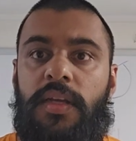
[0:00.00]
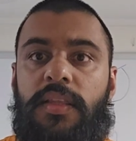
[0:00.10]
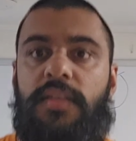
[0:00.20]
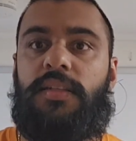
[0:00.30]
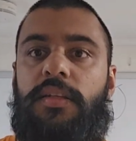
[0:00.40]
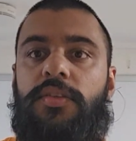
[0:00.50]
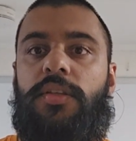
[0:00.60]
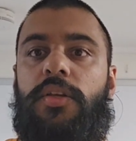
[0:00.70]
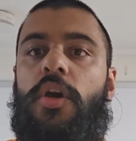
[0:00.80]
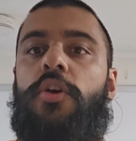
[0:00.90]
This leads to the
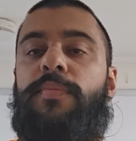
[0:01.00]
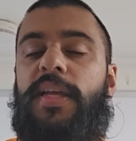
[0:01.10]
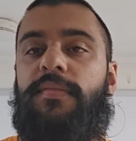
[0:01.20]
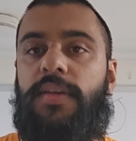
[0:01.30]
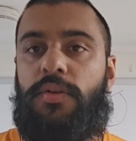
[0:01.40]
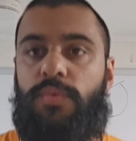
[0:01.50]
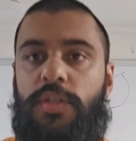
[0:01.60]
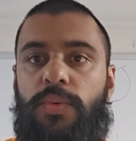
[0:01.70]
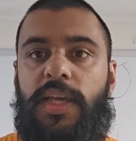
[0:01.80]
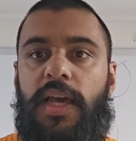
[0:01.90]
co-main event, which
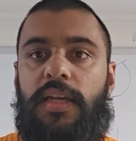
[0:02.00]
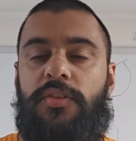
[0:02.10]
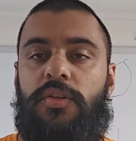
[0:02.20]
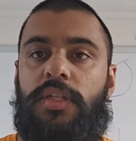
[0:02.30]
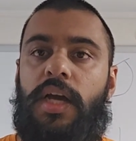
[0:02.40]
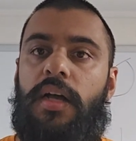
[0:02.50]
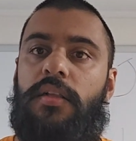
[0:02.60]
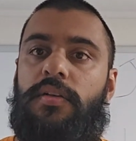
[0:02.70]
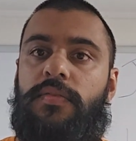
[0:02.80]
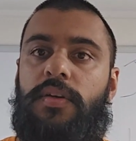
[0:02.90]
we had
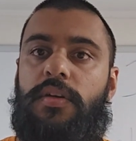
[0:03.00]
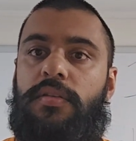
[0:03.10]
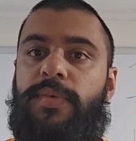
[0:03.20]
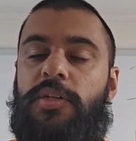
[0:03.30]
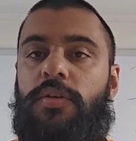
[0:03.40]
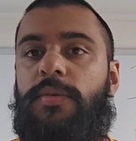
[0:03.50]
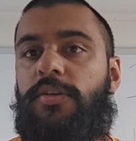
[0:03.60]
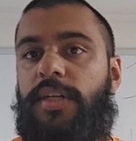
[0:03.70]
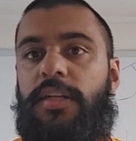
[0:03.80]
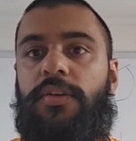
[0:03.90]
Giancarlo versus Pedro
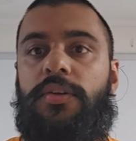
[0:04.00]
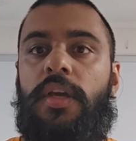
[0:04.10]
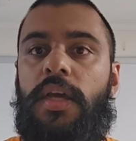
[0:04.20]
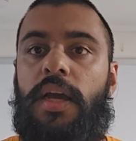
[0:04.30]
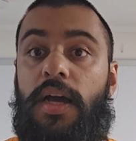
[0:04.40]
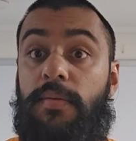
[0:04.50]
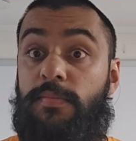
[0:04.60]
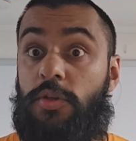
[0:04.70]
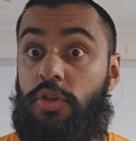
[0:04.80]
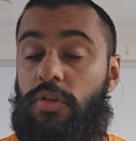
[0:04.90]
Marinho.
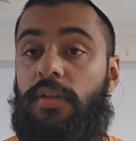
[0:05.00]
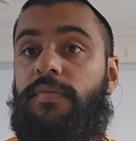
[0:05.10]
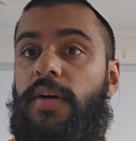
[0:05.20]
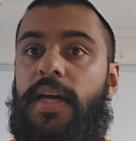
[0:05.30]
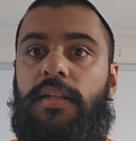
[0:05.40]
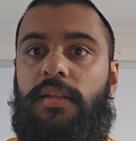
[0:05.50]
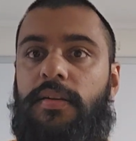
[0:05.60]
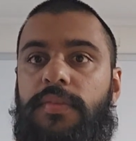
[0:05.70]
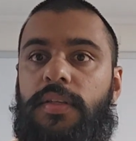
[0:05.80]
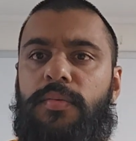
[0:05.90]
Solid fight,
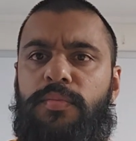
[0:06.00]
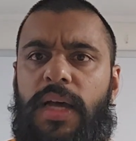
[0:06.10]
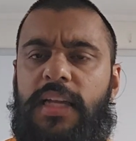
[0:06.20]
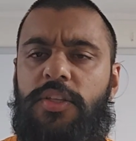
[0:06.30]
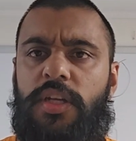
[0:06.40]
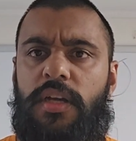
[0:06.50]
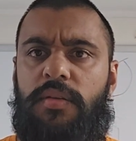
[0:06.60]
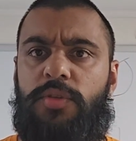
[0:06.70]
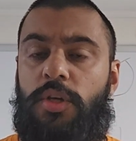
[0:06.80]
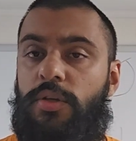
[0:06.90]
loved the match.
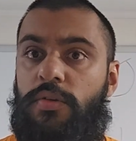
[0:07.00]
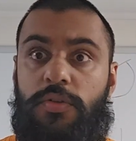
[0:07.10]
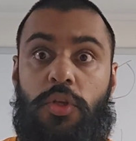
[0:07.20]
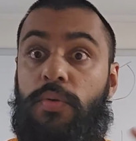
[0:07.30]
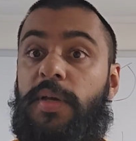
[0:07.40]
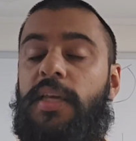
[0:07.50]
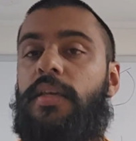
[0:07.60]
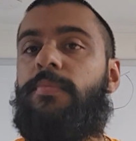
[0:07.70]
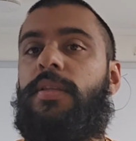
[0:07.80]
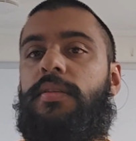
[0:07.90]
So 2
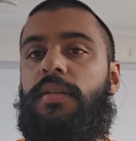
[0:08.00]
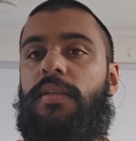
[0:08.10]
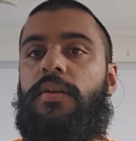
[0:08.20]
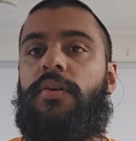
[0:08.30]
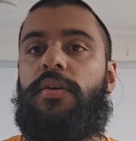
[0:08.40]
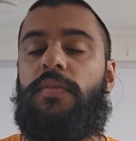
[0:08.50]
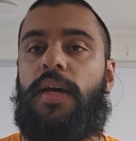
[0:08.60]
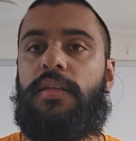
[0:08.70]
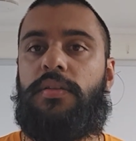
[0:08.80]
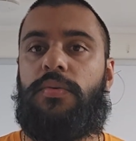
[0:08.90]
behemoths in their own
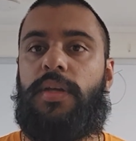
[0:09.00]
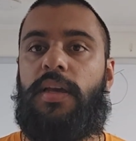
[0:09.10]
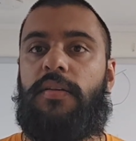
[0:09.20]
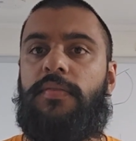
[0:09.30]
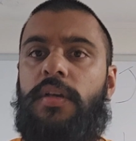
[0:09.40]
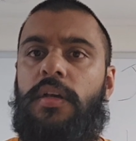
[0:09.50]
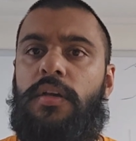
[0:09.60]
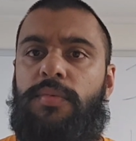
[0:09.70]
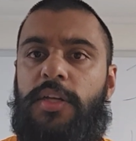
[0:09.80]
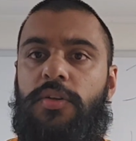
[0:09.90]
right. So we had
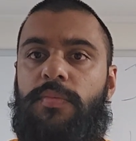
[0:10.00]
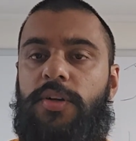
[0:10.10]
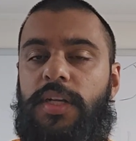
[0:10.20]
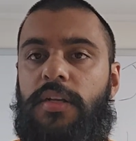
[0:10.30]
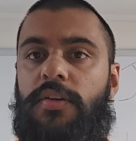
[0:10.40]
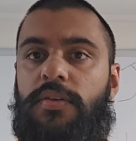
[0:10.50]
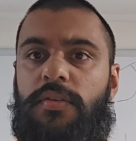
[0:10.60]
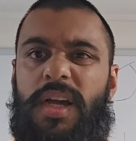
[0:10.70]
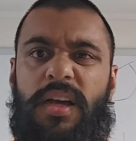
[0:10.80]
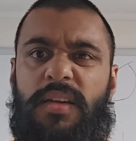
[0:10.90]
Pedro
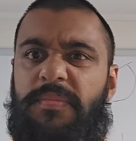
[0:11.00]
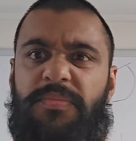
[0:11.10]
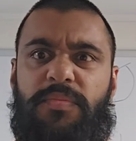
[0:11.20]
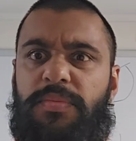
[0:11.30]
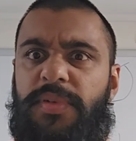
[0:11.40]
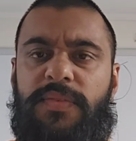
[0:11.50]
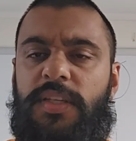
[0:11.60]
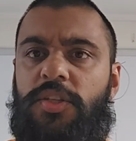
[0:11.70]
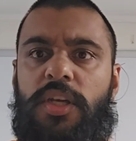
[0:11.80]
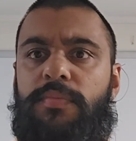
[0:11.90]
Marinho,
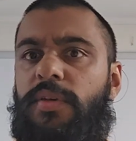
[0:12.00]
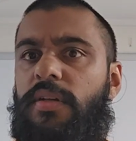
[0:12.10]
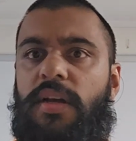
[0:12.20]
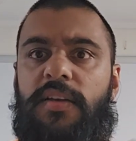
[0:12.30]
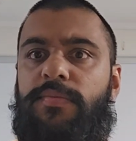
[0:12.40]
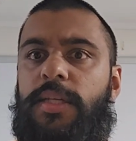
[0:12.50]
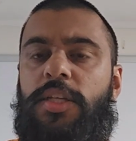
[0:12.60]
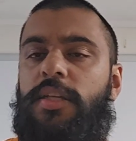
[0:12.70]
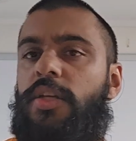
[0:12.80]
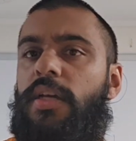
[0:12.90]
previous champion,
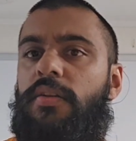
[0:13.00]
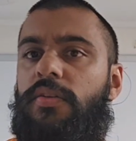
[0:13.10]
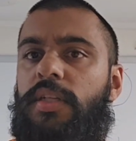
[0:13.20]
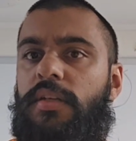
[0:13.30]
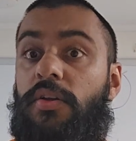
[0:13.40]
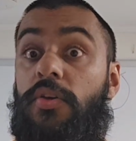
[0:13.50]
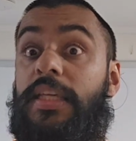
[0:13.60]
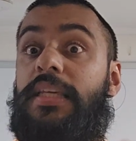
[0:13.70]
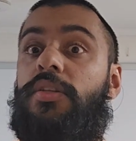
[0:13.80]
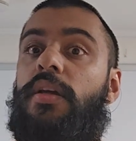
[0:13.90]
IFBJJ
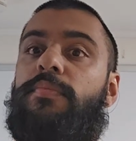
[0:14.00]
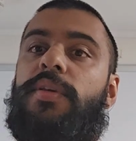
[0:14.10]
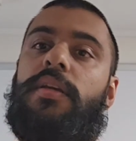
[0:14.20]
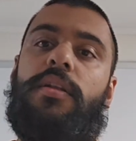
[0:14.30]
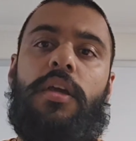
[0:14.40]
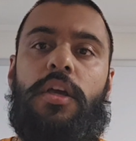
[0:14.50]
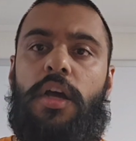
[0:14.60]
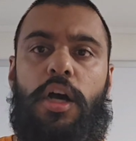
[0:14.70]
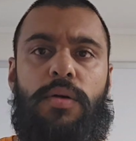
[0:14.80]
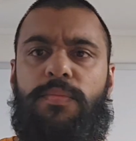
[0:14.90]
Nogi champion,
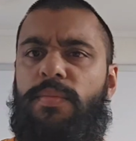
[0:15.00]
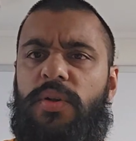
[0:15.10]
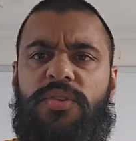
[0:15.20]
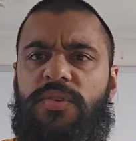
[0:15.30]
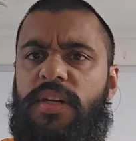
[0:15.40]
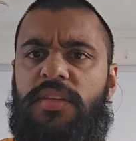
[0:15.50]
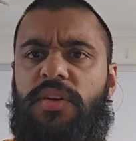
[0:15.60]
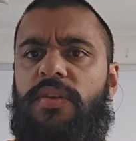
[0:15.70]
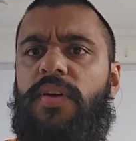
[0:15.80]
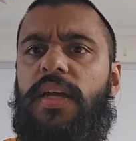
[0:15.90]
monster in his
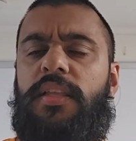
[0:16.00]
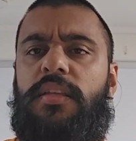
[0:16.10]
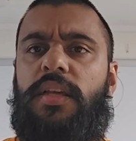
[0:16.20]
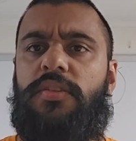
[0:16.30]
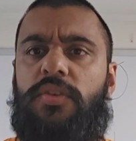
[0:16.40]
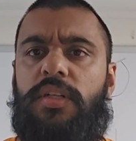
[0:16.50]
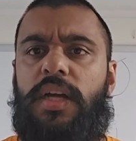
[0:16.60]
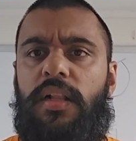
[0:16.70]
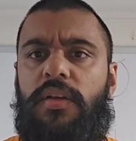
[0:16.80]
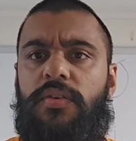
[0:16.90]
own right. And then you had
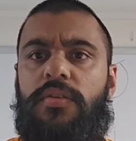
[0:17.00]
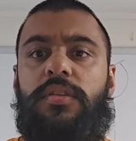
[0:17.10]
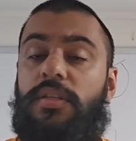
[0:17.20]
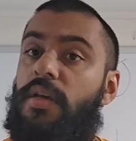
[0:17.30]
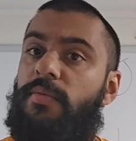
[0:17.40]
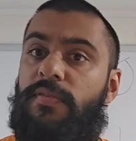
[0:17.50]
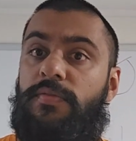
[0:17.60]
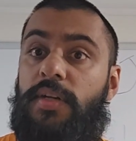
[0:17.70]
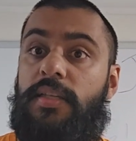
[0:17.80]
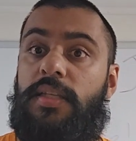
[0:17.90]
Giancarlo, who's just come off a
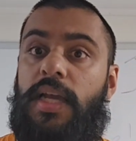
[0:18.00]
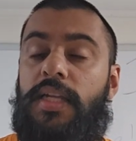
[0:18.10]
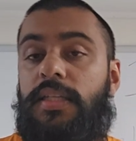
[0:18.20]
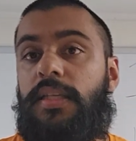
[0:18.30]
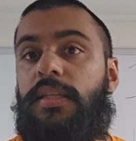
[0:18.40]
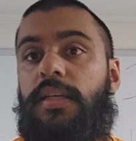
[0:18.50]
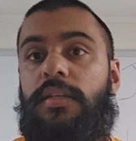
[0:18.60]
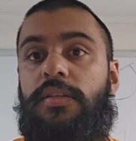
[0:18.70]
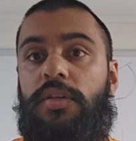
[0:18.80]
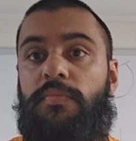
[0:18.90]
recent ADCC
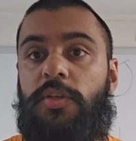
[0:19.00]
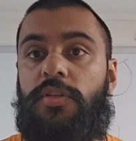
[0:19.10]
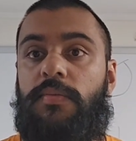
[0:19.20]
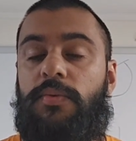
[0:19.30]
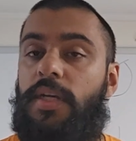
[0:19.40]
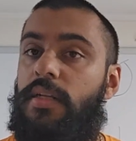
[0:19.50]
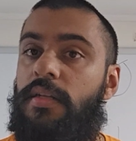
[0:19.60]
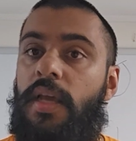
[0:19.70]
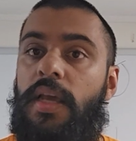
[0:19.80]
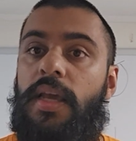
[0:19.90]
championship win.
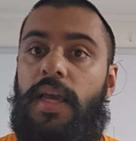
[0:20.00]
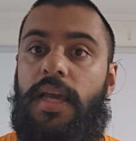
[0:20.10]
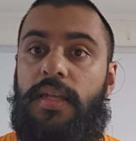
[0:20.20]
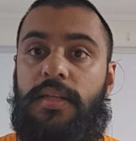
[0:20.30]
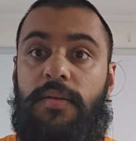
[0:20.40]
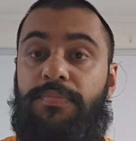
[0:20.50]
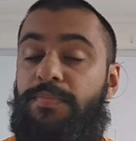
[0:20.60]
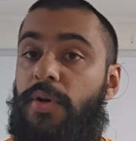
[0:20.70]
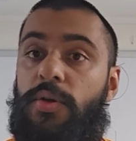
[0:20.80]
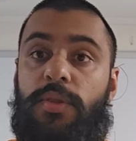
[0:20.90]
And
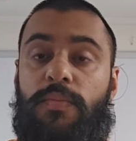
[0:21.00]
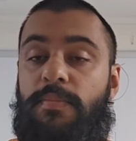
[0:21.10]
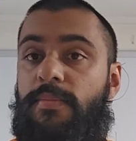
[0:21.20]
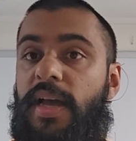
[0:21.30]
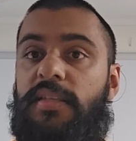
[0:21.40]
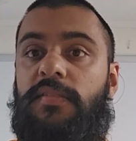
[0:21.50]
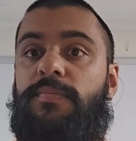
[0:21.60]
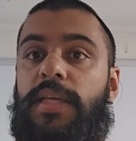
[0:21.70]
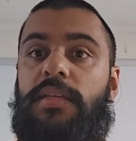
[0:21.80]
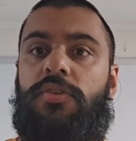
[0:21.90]
both massive
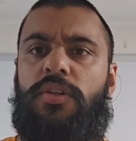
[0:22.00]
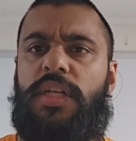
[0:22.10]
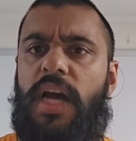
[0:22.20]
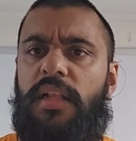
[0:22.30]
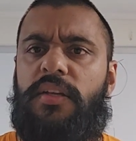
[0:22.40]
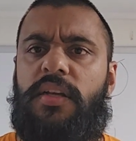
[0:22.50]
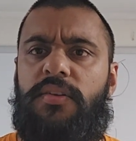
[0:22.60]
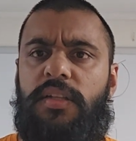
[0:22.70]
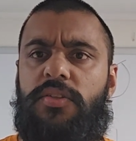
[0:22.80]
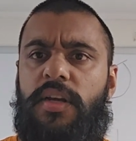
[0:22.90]
beasts. Giancarlo
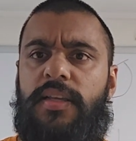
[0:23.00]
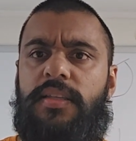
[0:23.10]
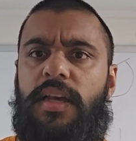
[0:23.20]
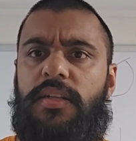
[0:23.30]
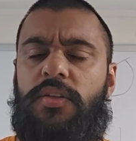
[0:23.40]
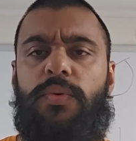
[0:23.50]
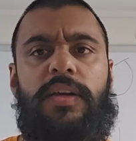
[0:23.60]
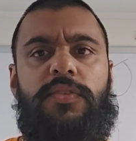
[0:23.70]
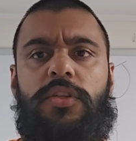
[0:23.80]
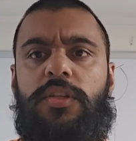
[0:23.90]
currently trains at New
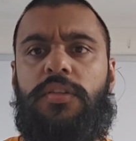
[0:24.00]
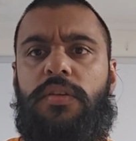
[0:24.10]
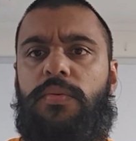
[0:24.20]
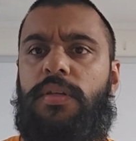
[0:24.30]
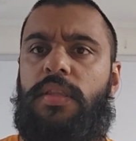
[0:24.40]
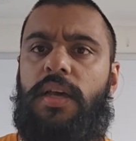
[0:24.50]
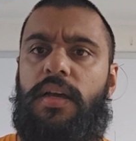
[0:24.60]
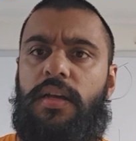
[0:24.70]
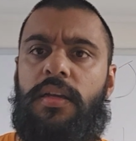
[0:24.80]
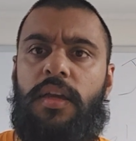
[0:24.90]
Wave Jiu-Jitsu with
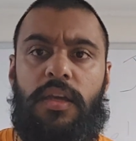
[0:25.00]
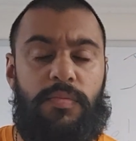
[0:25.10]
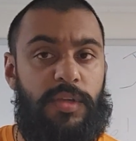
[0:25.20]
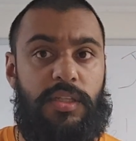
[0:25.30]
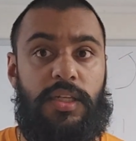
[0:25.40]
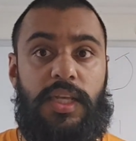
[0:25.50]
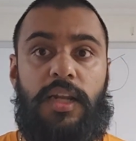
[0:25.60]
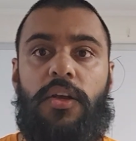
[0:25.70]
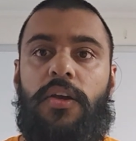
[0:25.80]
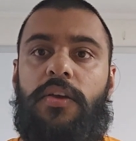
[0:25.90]
Mr.
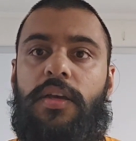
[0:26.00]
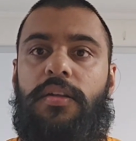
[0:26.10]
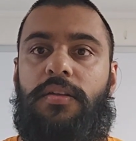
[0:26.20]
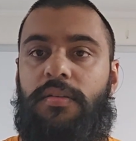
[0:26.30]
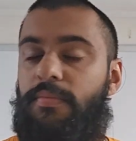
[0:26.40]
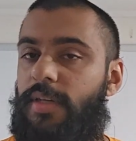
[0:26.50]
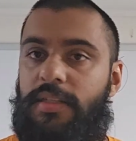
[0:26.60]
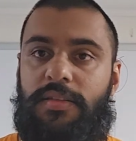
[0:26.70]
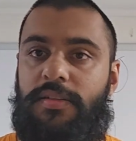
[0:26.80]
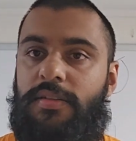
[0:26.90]
Danaher and
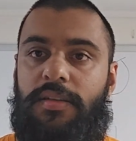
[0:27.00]
amongst